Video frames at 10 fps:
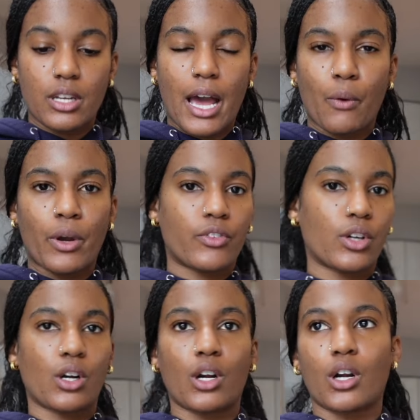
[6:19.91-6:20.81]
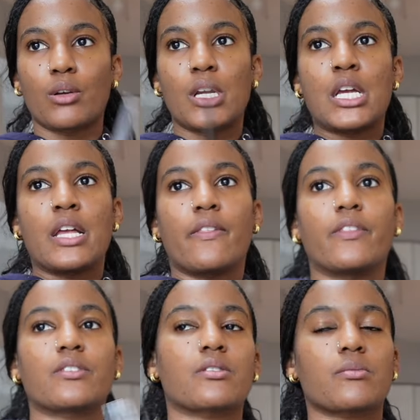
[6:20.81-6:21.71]
However,
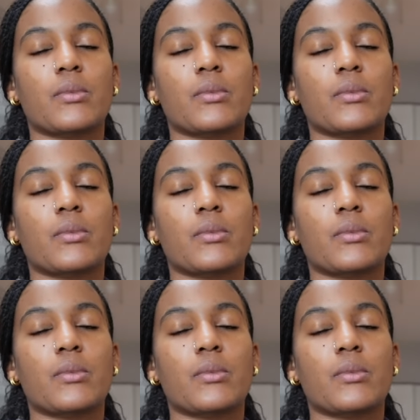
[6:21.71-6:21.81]
this is